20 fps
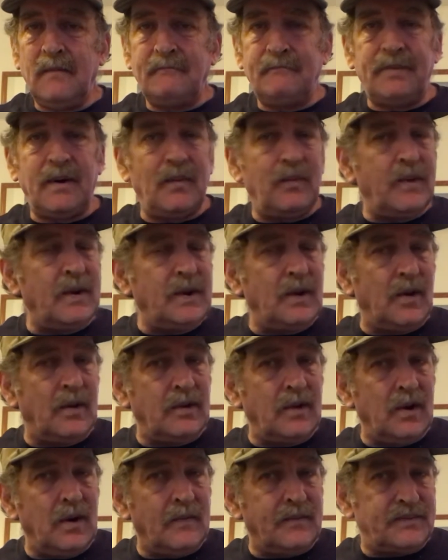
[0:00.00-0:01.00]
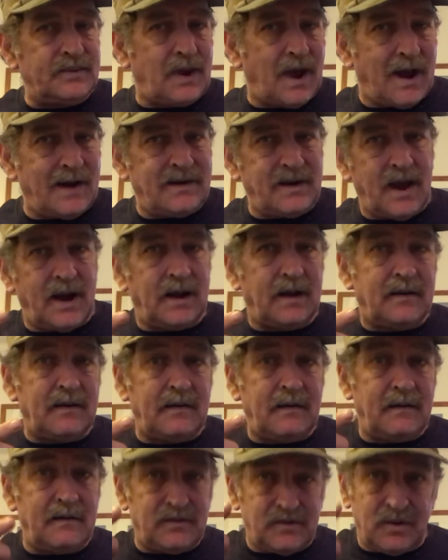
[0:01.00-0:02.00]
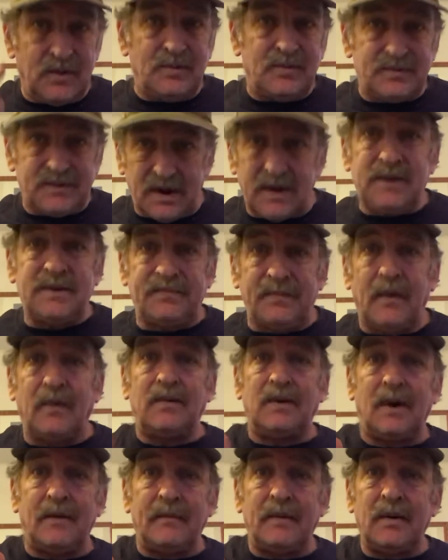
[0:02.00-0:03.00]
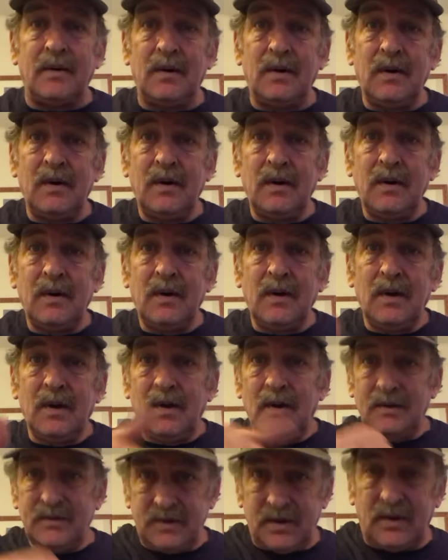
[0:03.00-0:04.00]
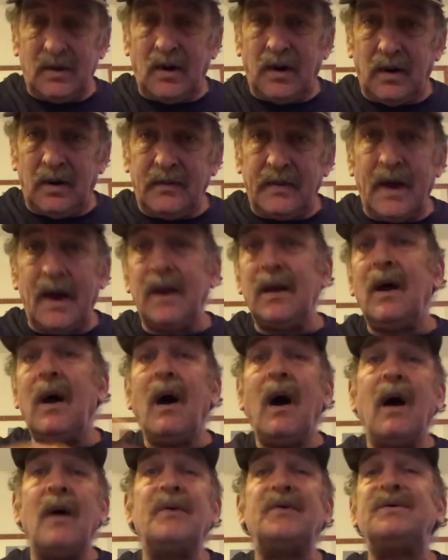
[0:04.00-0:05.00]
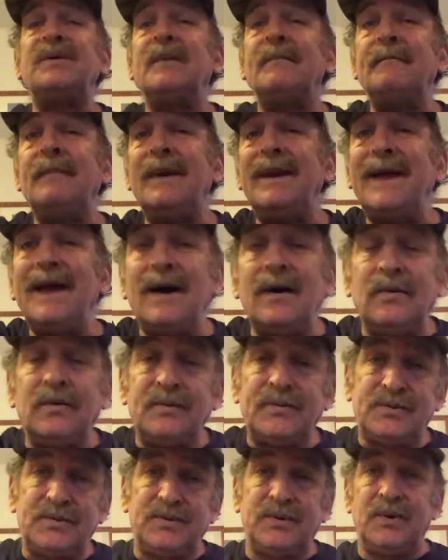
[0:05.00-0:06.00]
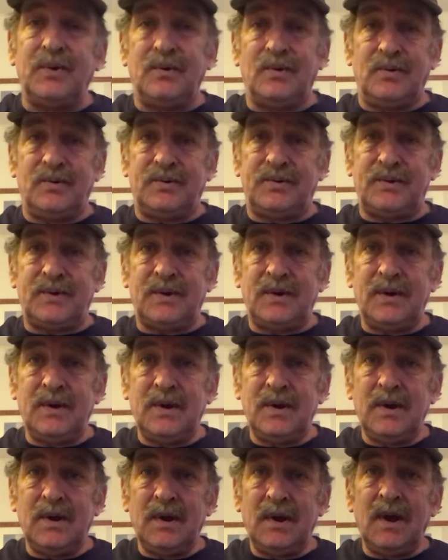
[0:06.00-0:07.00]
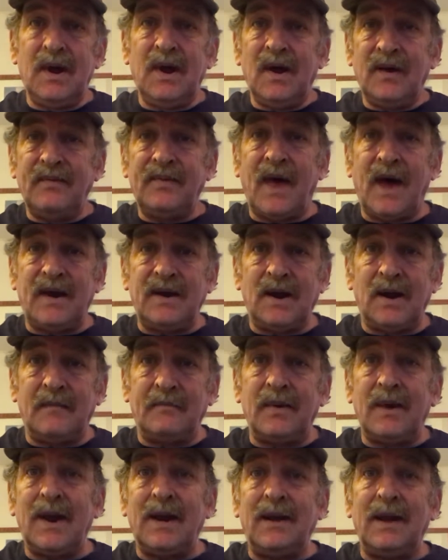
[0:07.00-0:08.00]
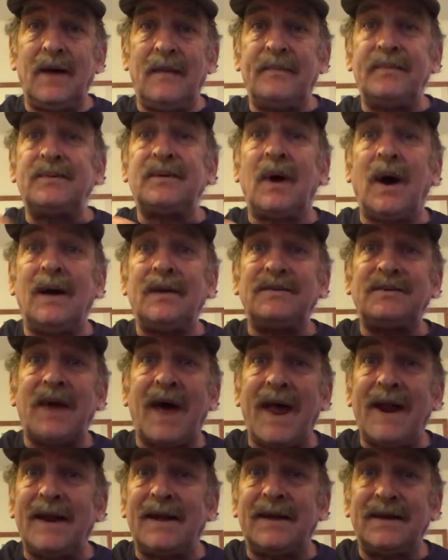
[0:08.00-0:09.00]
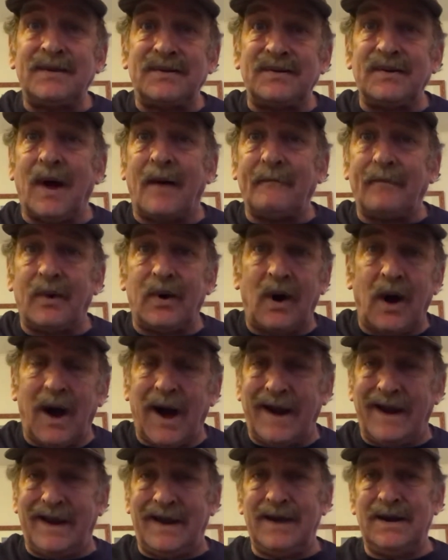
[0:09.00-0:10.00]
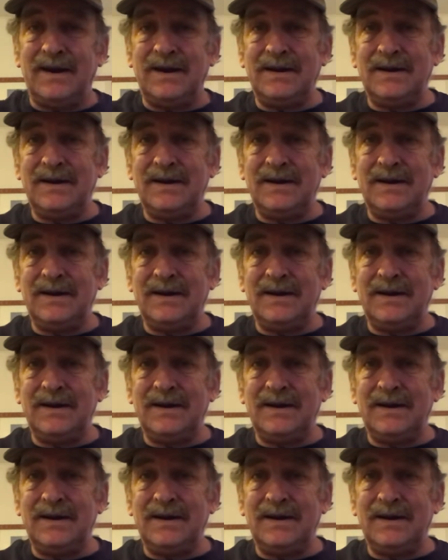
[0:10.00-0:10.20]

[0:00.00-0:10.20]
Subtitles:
But we don't know if Scott Taddick used his phone number to call that, or somebody else used that number and left Scott Taddick's number on it.